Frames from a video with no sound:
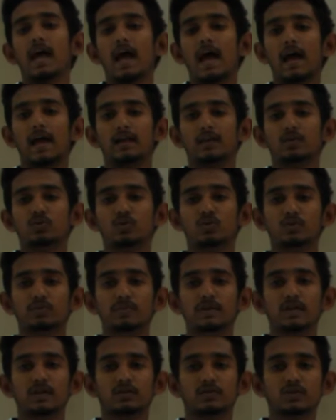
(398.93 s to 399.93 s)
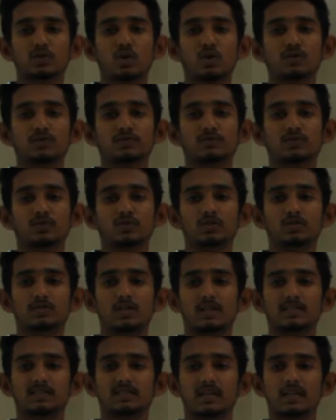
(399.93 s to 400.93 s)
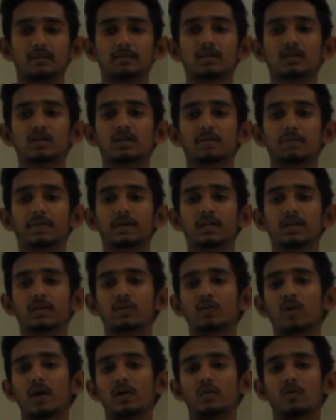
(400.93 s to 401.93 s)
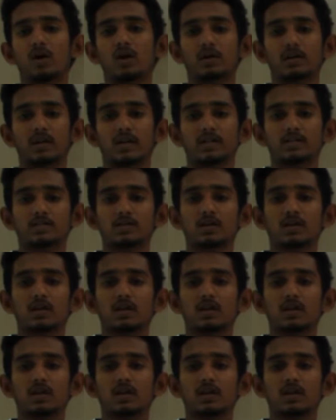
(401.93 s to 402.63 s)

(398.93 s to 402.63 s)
and could be a source for the sustainable competitive advantage.